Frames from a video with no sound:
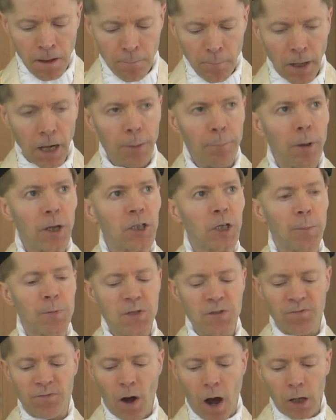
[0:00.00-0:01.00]
Many
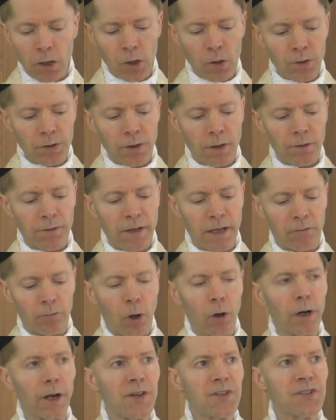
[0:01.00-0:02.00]
bishops followed the
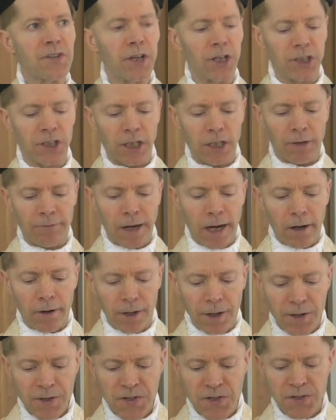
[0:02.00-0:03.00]
erroneous teaching of
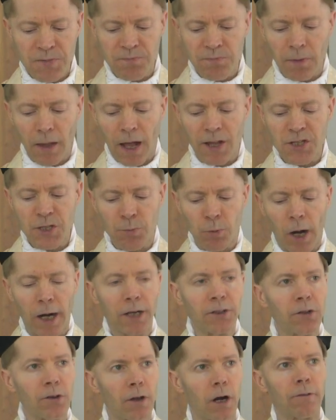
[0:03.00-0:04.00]
Arius and spread
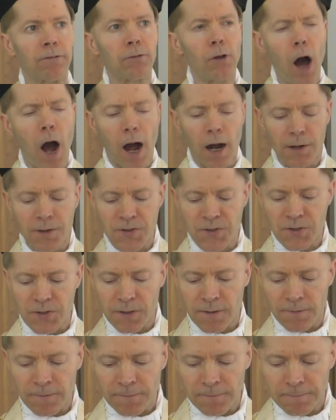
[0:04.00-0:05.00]
it to their
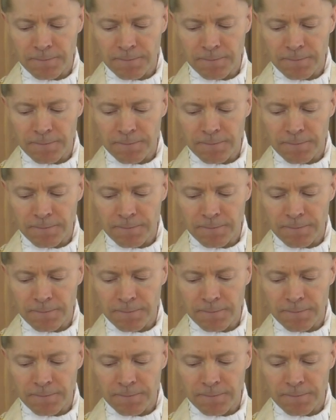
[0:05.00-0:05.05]
flocks.